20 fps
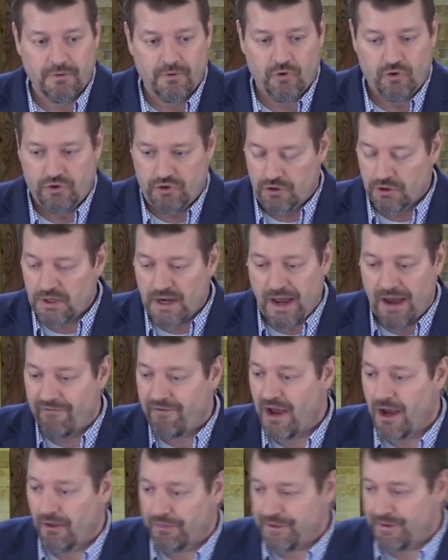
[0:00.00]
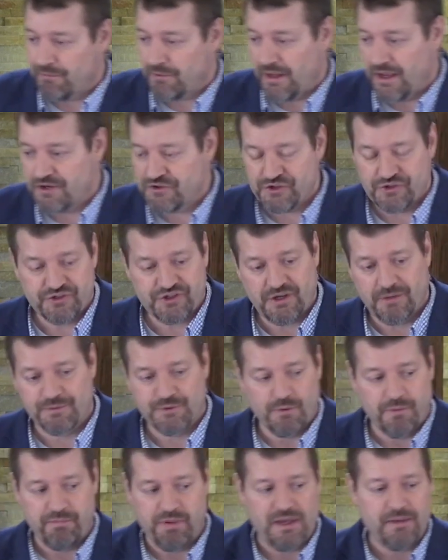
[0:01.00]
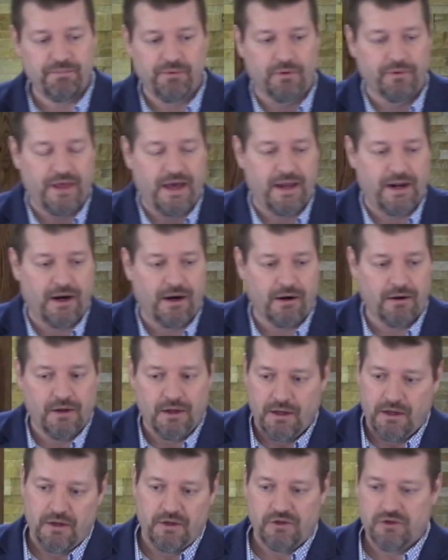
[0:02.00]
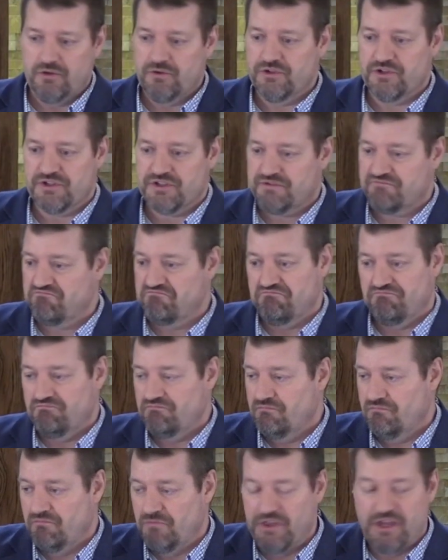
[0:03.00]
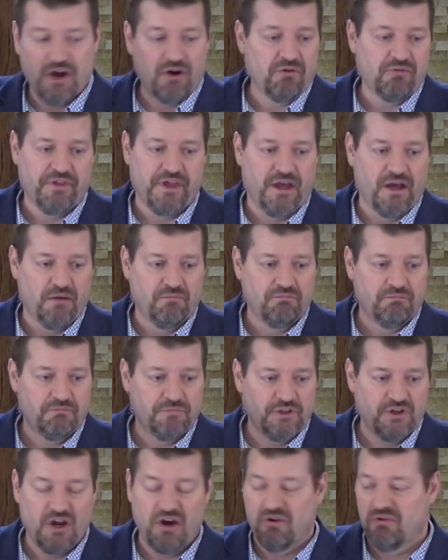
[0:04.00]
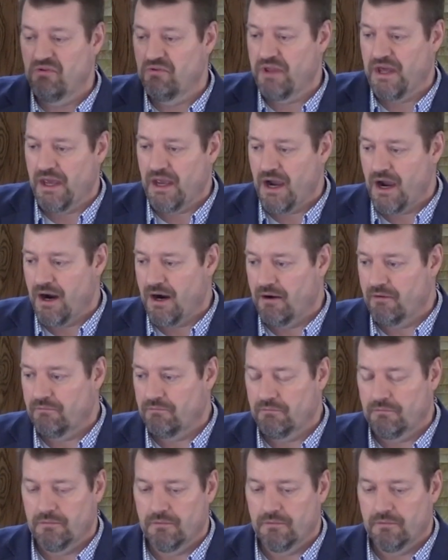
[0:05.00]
You can have healthy relationships with people that are, you just know them, you know who they are.